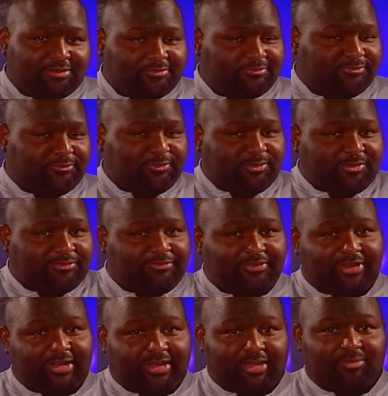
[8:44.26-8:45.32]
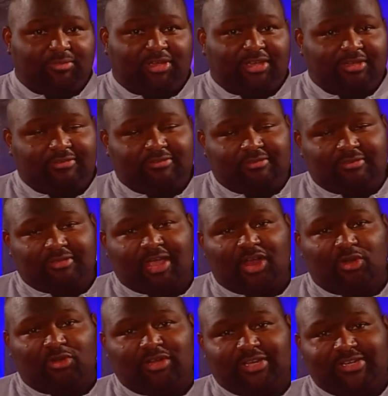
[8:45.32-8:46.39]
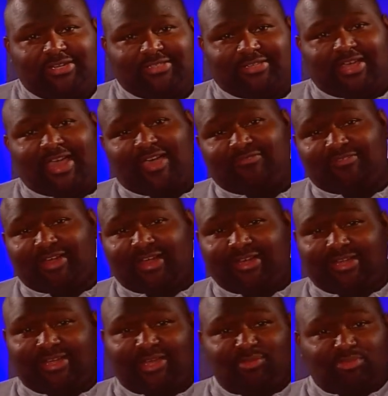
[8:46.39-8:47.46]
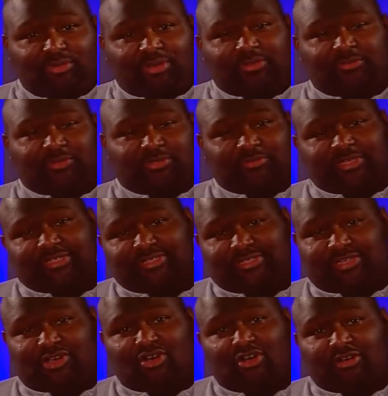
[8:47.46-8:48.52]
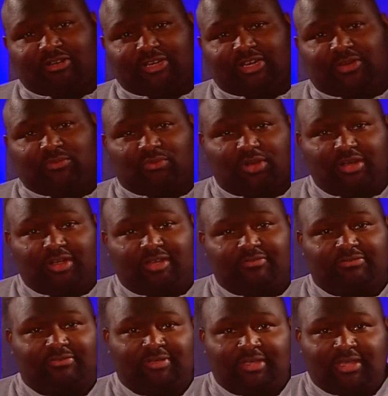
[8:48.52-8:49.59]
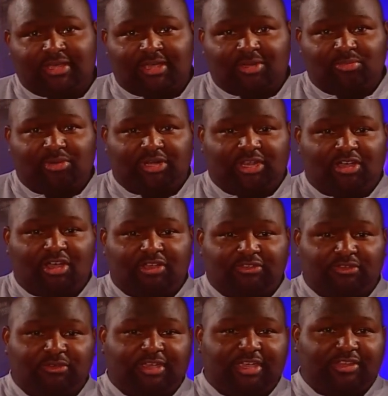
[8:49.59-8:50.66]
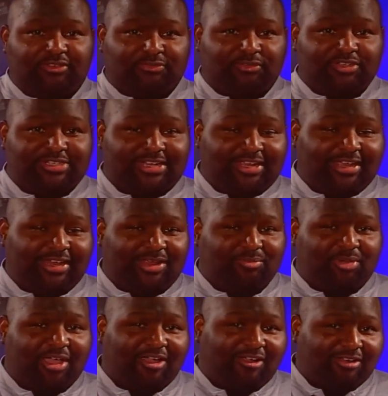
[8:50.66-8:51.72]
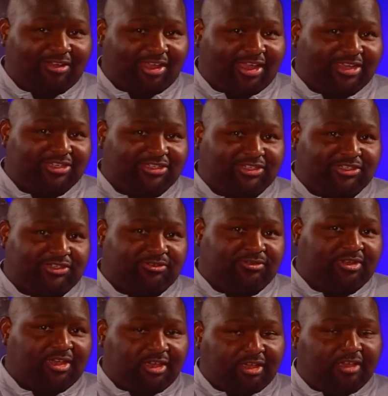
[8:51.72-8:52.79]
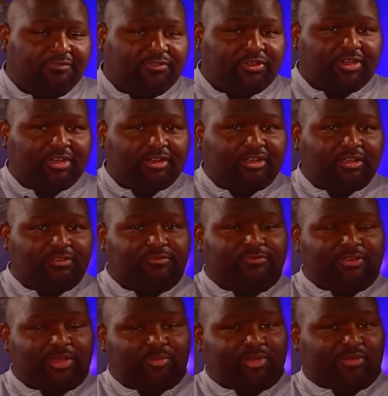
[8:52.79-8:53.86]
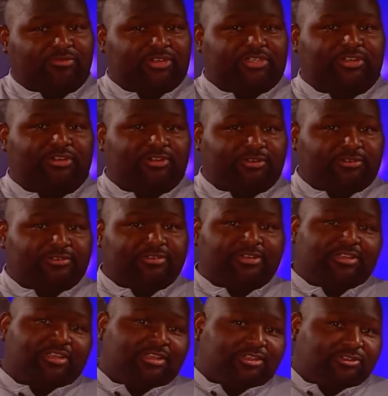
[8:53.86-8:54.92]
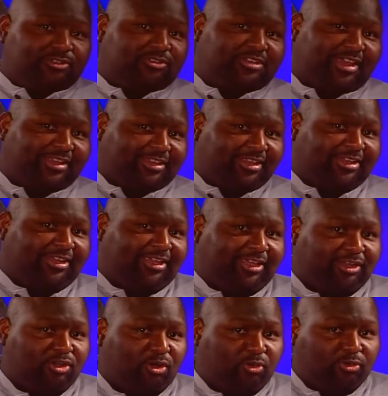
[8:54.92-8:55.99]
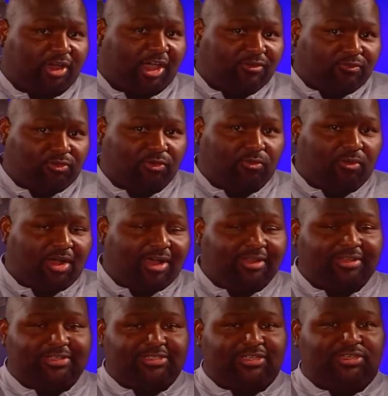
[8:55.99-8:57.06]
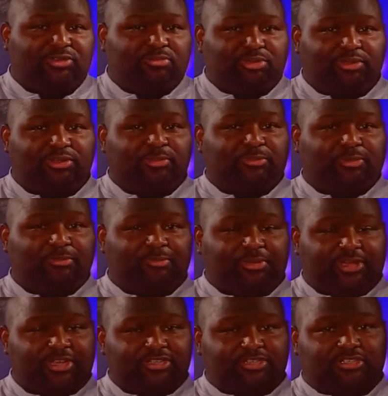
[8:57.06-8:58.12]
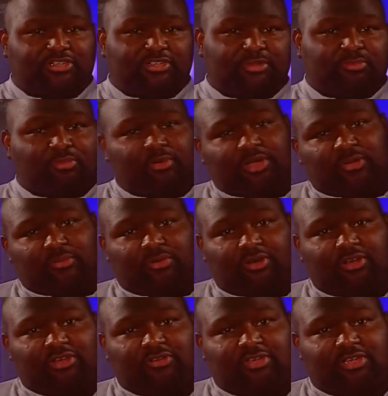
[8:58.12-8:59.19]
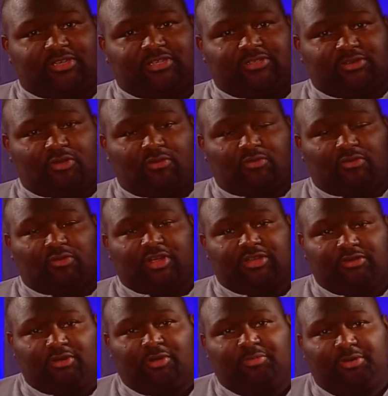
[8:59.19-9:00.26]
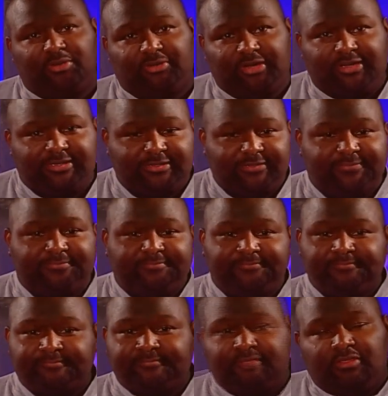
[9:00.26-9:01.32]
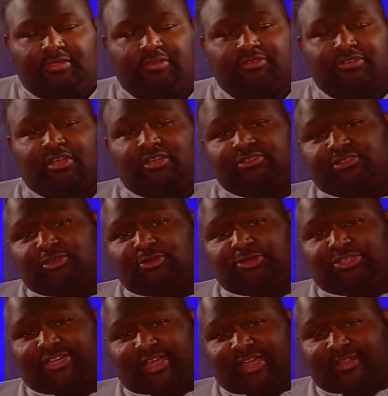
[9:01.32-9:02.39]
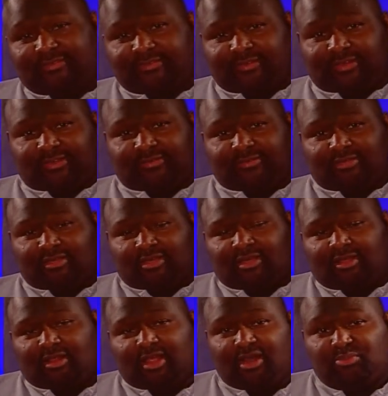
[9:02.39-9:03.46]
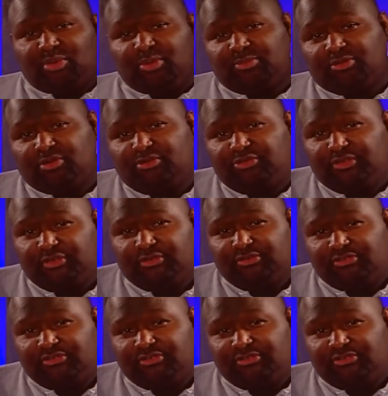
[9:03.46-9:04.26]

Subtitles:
from infinity because not only does he have 90 hit points, which means he's hard to get rid of, but he also hits for 10 and paralyzes you if you get a good flip every turn. So technically he can hold out for a while until you build up your bench to the point where you can just overrun your opponent. There's also Chancy. A lot of people don't use